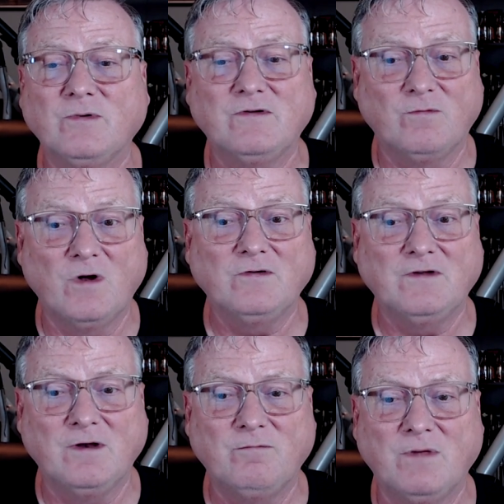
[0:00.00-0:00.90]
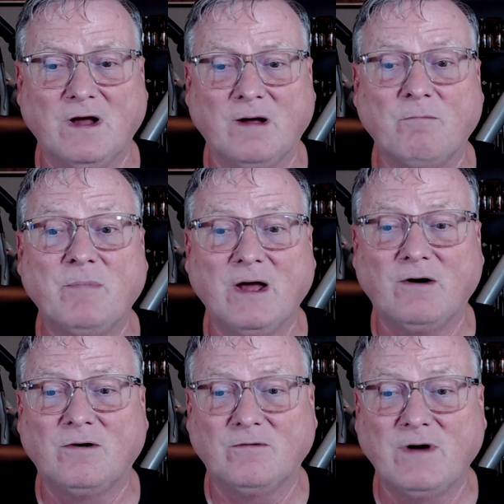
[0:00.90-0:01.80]
which are roasted
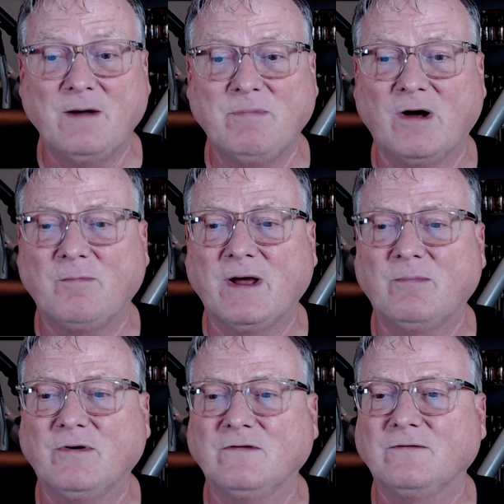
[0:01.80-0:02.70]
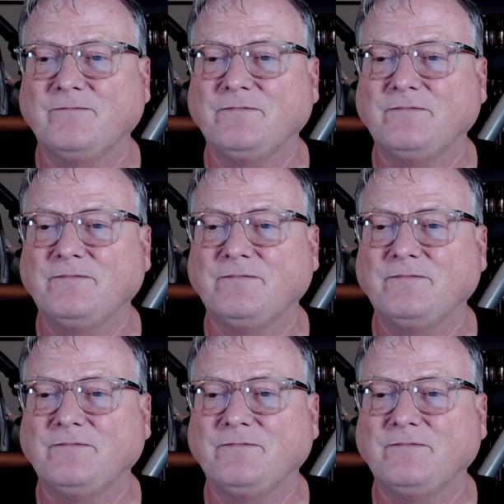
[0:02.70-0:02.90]
red bell peppers,